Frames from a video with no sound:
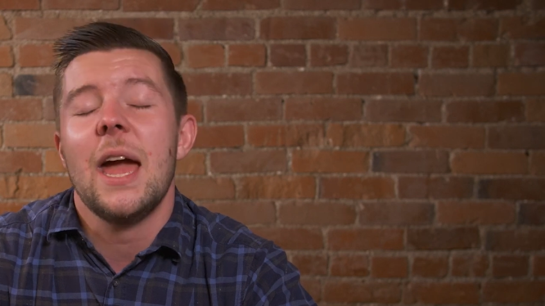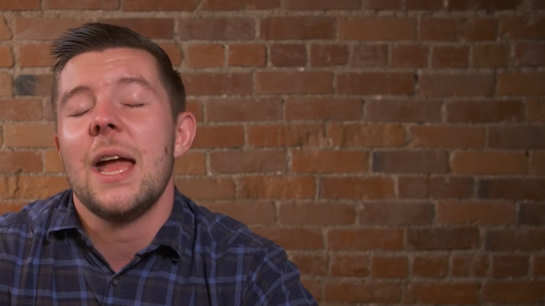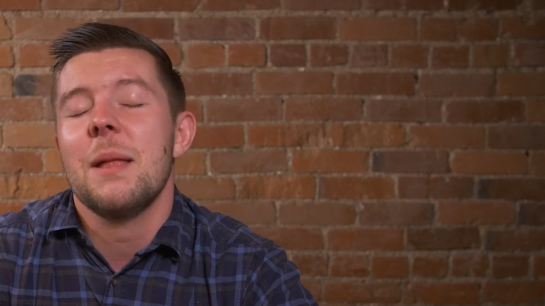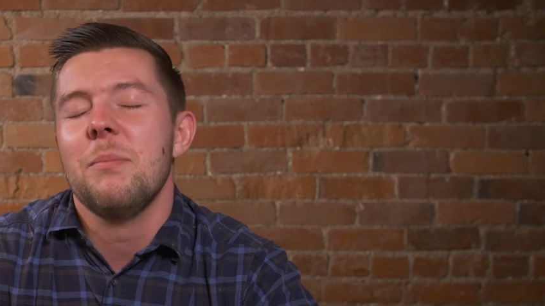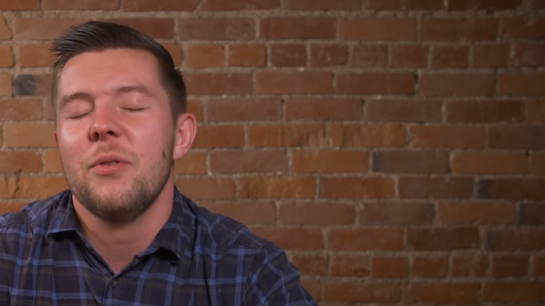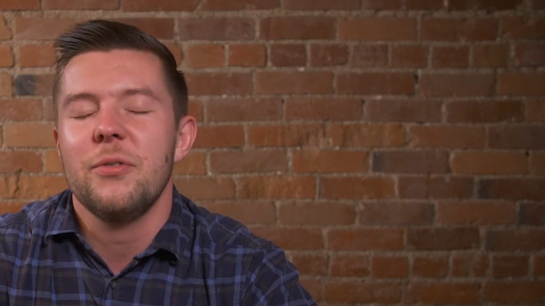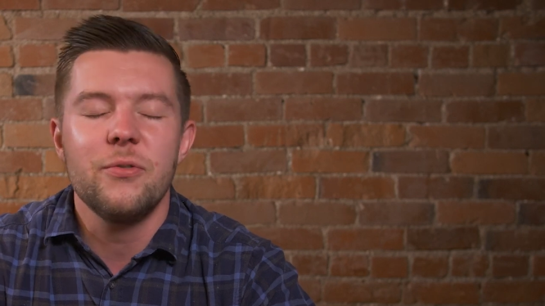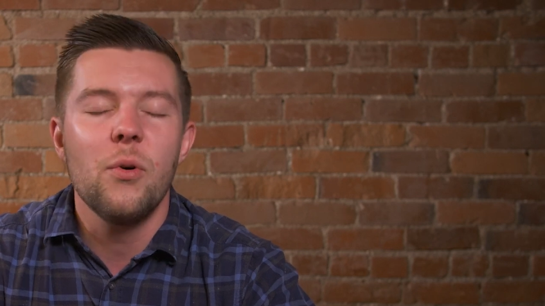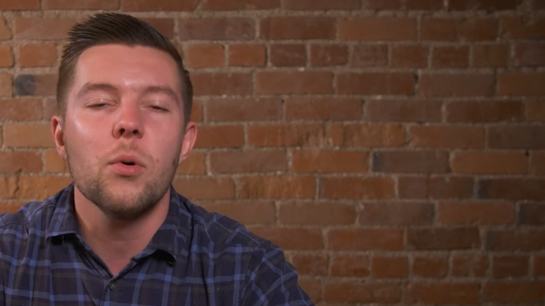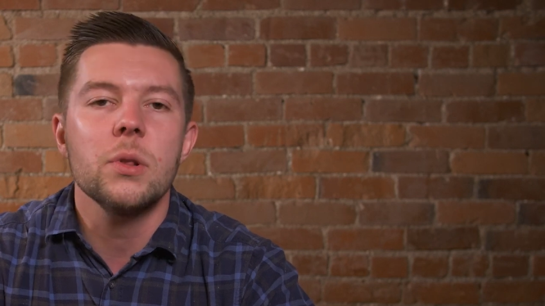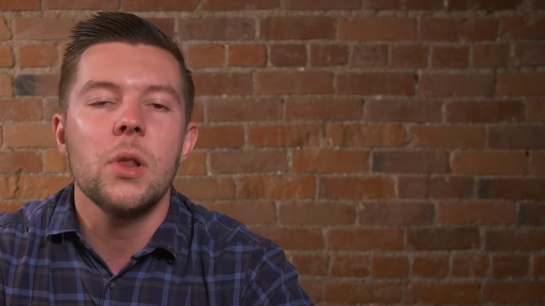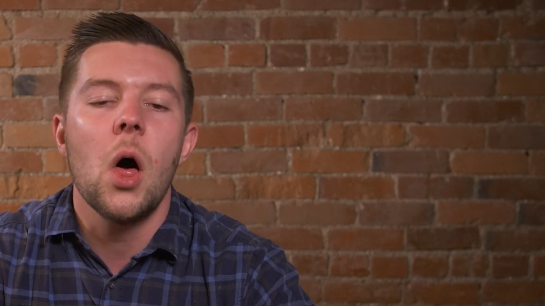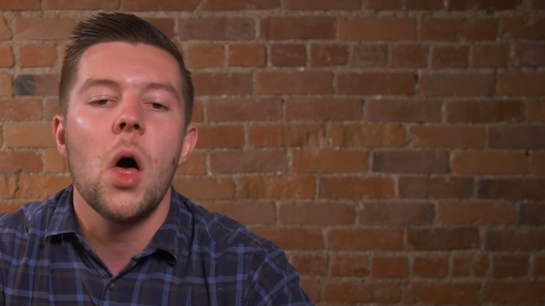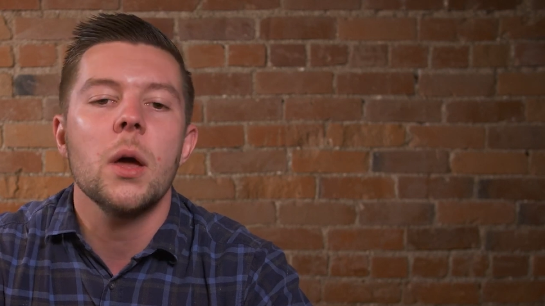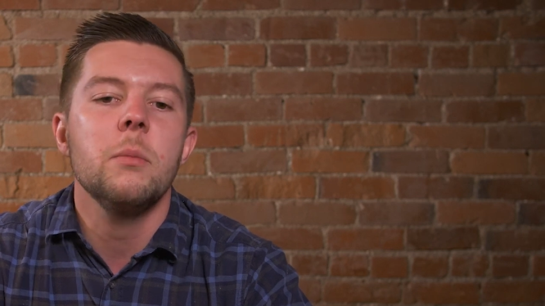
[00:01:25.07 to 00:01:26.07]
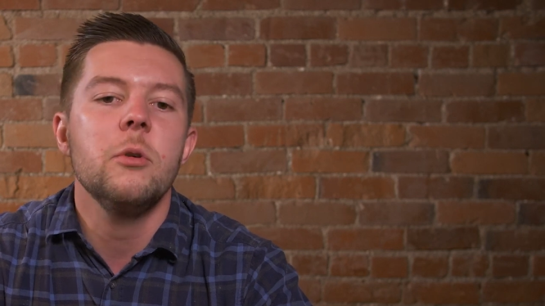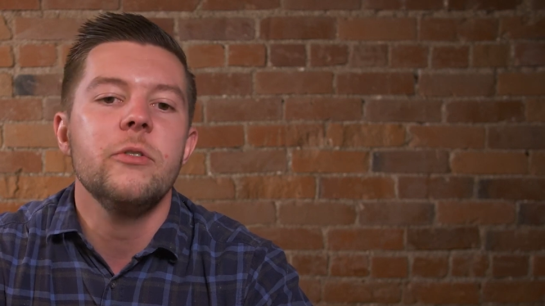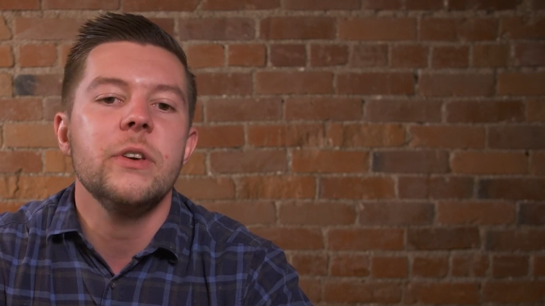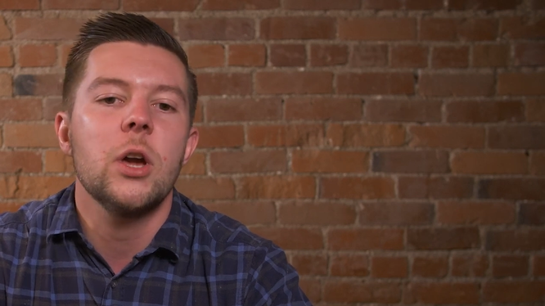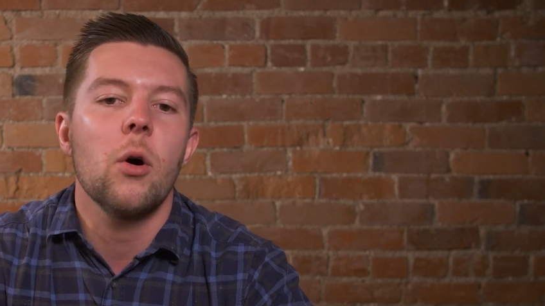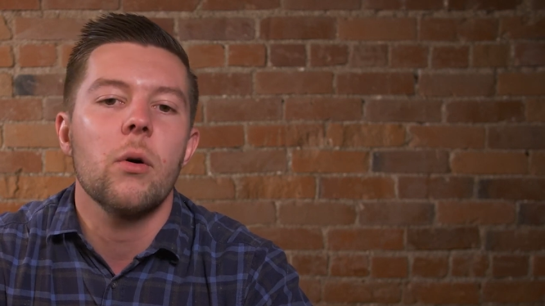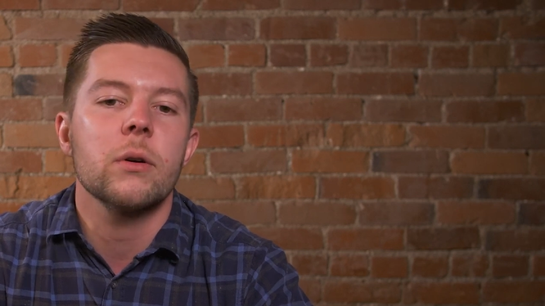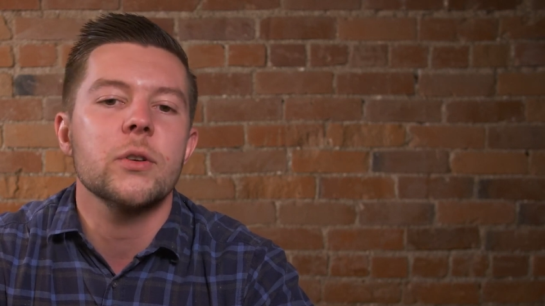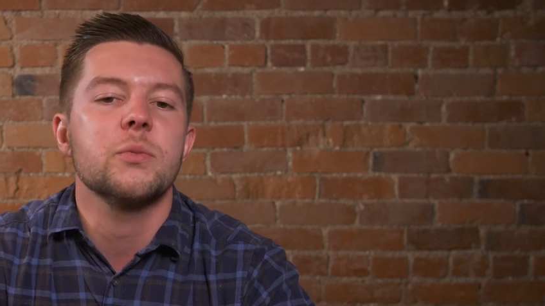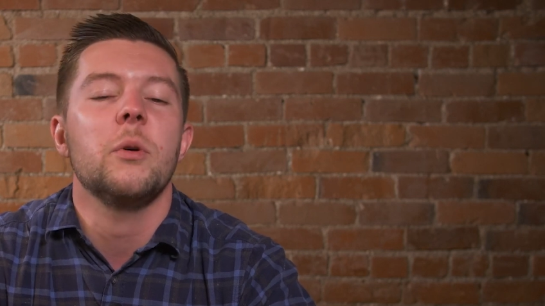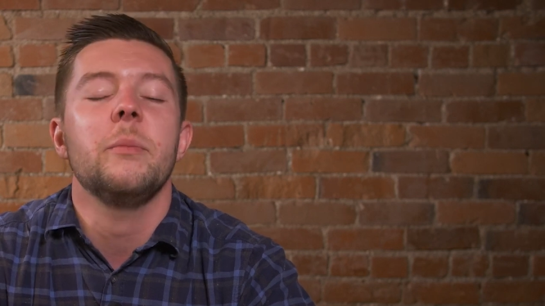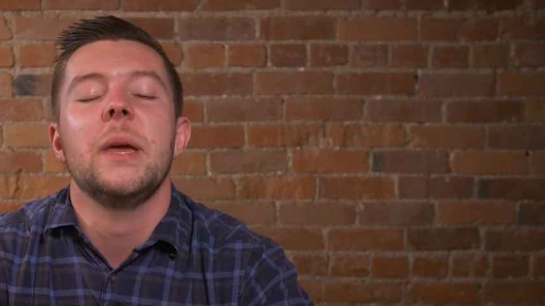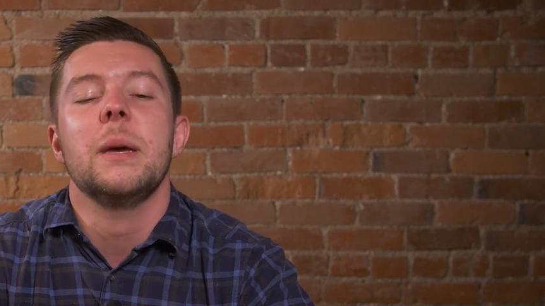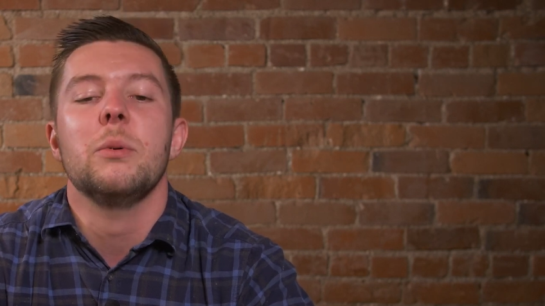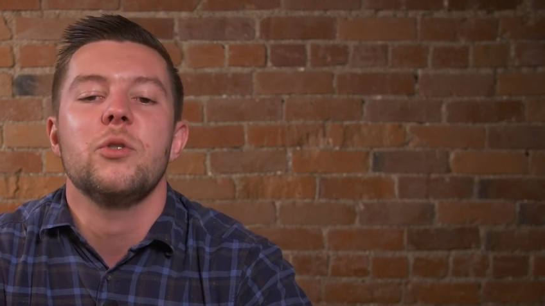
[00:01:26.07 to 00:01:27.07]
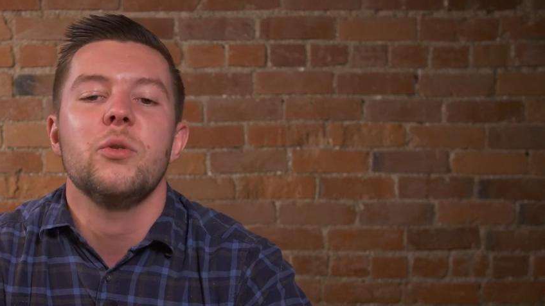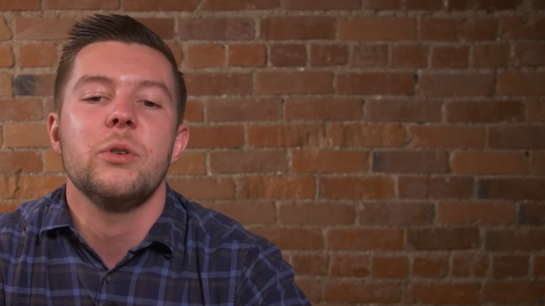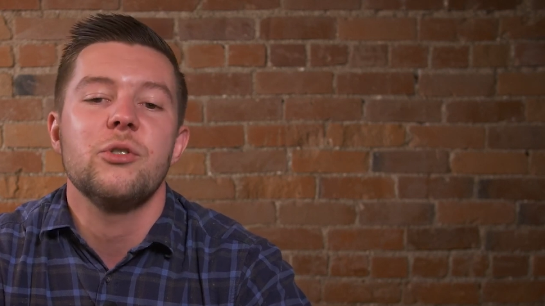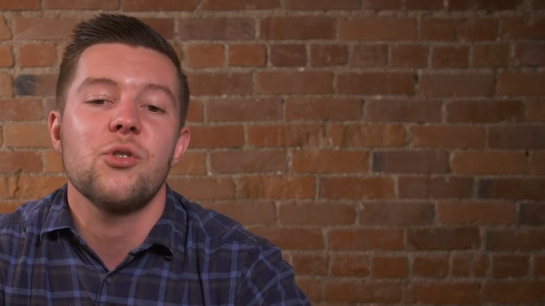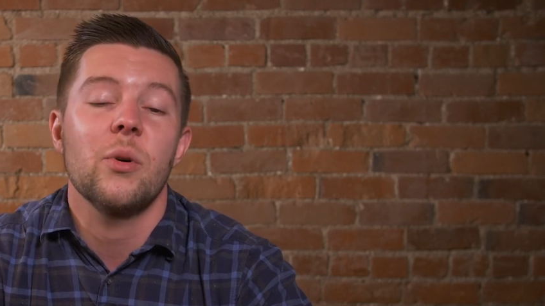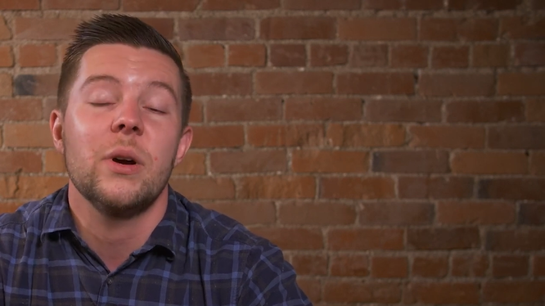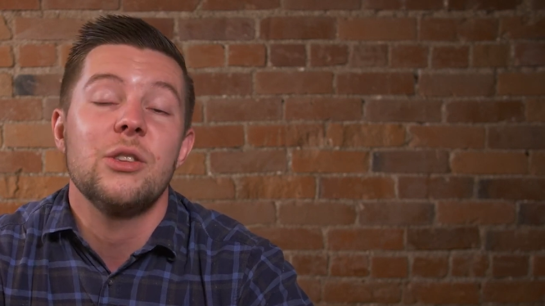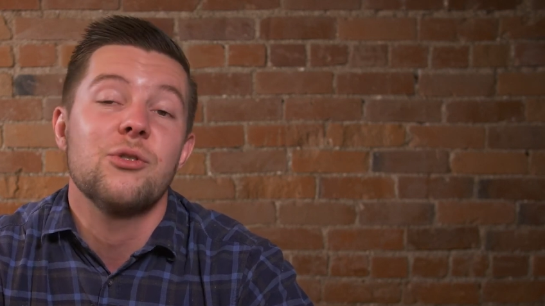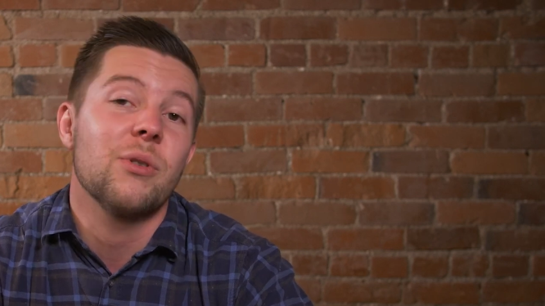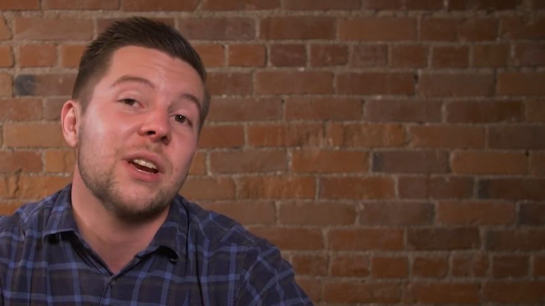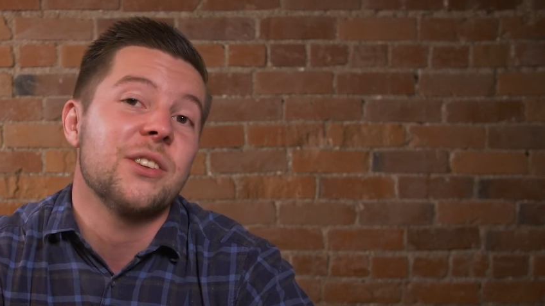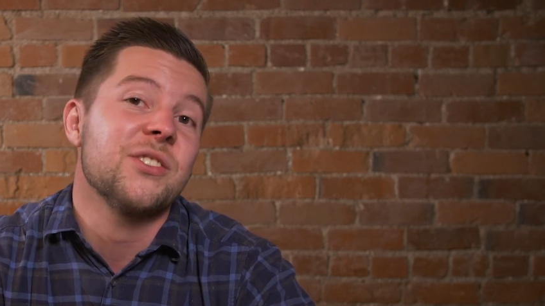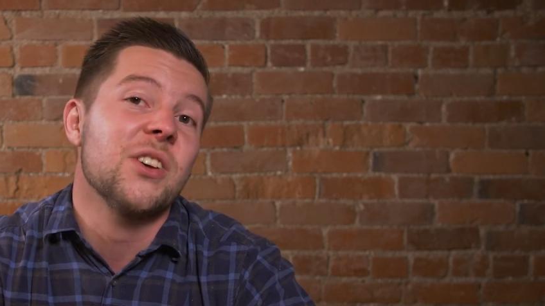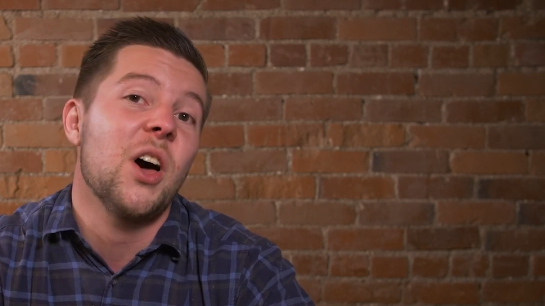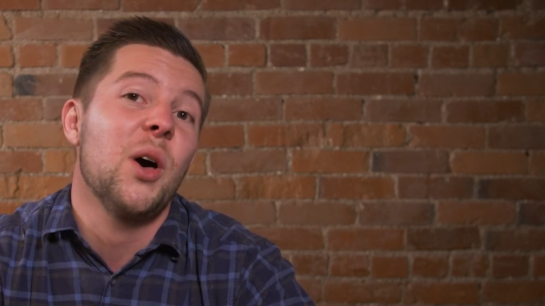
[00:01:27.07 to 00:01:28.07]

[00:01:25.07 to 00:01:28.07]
and before long, moviegoers will be able to enjoy drinks